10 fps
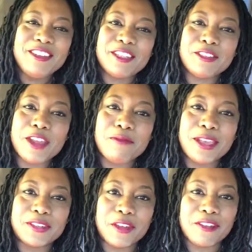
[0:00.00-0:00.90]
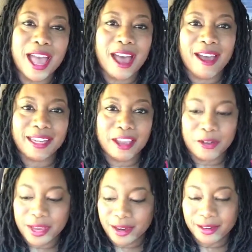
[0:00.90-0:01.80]
just trying to make sure I've got
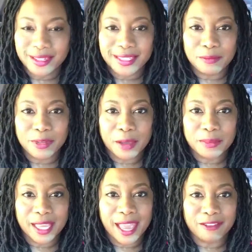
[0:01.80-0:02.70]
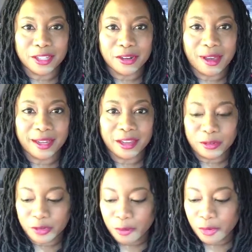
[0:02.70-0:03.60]
audio here because sometimes I have a little
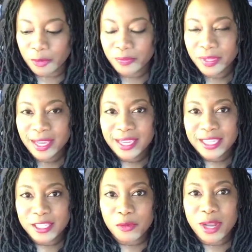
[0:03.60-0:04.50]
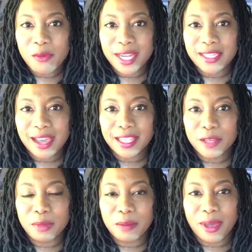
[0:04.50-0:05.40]
audio trouble. So what I want to talk a
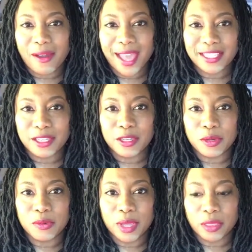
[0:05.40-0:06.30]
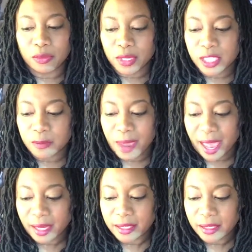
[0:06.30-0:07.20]
little bit about has to do with
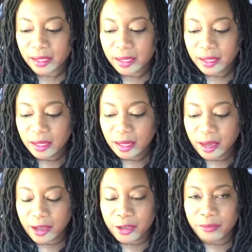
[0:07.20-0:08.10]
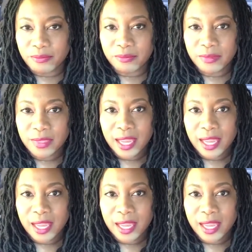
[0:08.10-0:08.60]
respect. And